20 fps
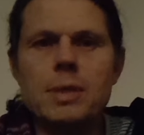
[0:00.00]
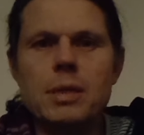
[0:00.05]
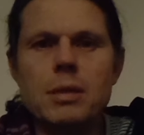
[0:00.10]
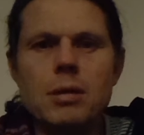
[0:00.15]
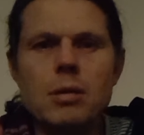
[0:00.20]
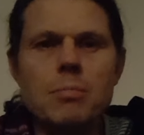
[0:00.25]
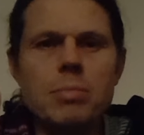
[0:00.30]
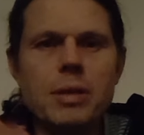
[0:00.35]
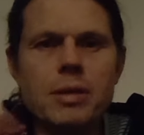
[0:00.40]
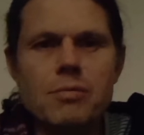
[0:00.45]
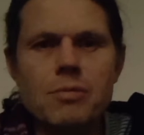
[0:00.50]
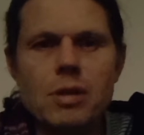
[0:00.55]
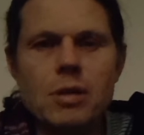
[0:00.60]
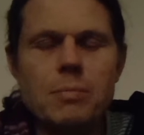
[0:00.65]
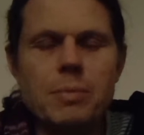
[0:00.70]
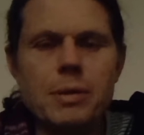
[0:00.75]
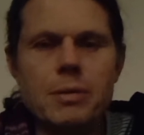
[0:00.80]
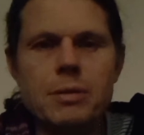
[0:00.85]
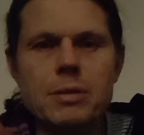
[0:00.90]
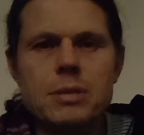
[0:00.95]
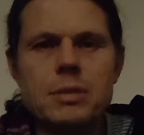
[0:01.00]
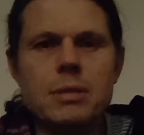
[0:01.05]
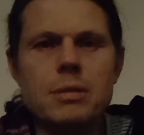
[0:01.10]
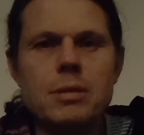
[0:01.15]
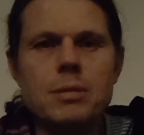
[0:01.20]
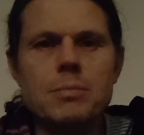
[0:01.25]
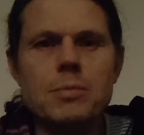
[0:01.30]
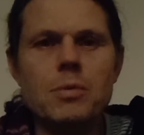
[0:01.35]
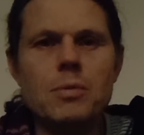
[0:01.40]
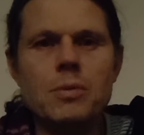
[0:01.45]
You can't play rugby on a
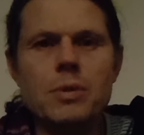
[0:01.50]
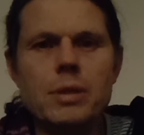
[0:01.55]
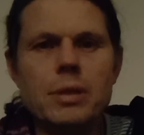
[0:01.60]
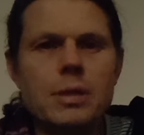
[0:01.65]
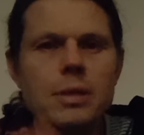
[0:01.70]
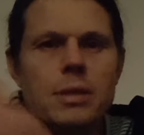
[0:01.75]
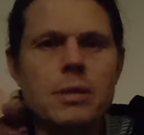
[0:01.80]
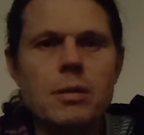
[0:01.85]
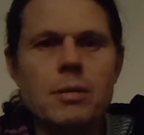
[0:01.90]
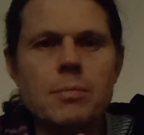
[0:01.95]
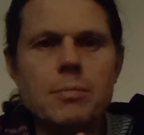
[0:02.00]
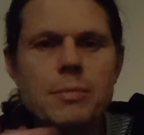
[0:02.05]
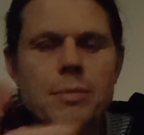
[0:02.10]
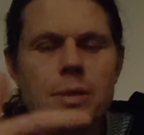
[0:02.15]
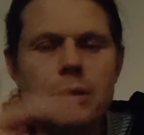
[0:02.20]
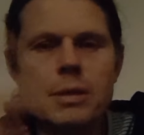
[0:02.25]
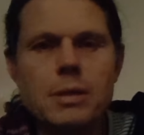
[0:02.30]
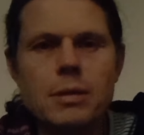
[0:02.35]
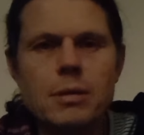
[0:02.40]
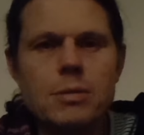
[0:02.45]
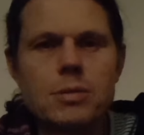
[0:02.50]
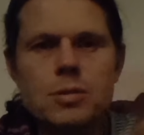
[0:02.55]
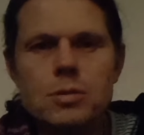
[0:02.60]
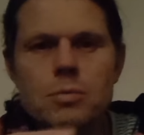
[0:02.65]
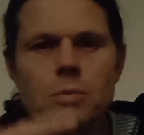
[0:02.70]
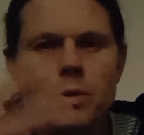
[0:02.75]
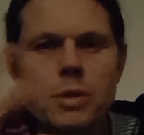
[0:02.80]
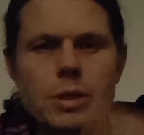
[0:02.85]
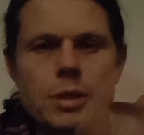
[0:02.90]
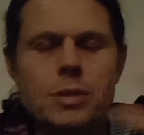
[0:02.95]
Sunday morning. You can't you can't do
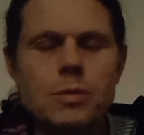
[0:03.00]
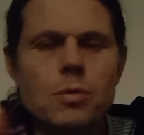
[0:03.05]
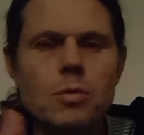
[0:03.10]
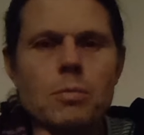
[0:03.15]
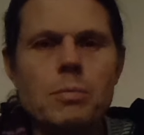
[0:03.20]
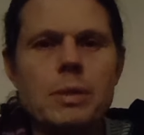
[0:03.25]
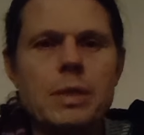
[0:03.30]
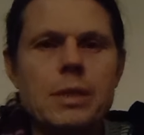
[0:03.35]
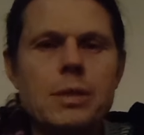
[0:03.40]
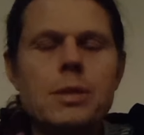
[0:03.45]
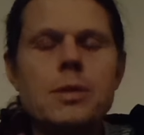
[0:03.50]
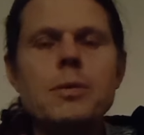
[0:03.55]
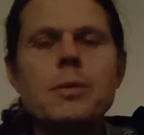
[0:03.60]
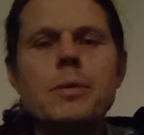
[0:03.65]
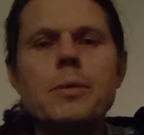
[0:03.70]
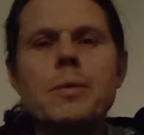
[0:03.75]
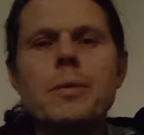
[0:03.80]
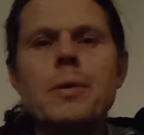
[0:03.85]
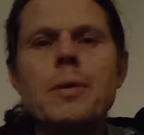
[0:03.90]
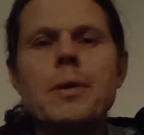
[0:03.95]
what you normally do.